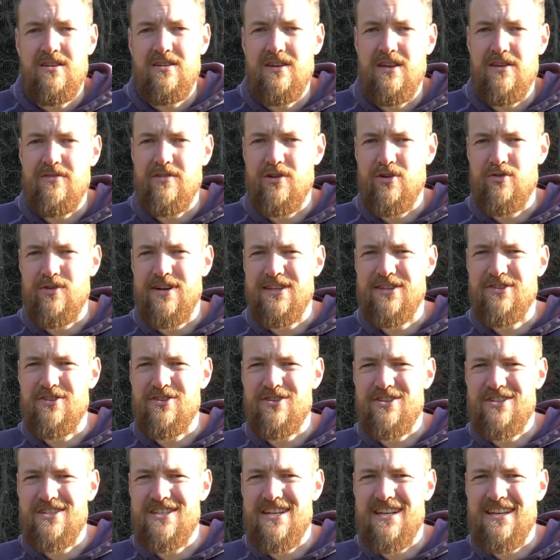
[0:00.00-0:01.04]
Giving grit to
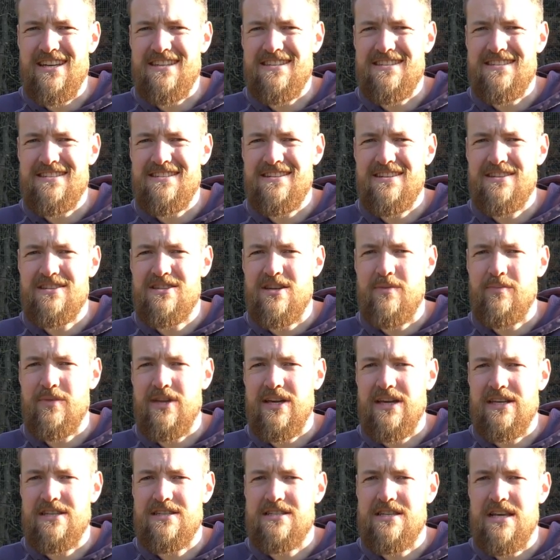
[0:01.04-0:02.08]
your chickens is
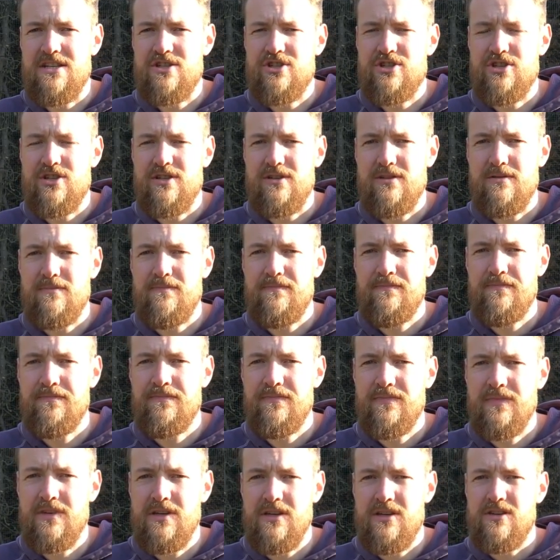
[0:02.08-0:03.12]
something essential.
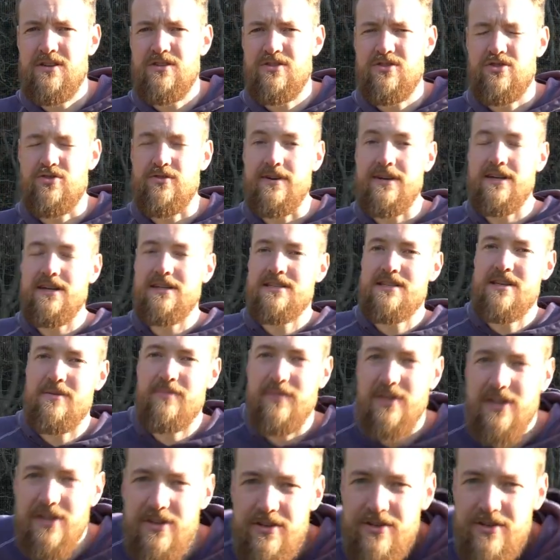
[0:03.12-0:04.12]
So I got something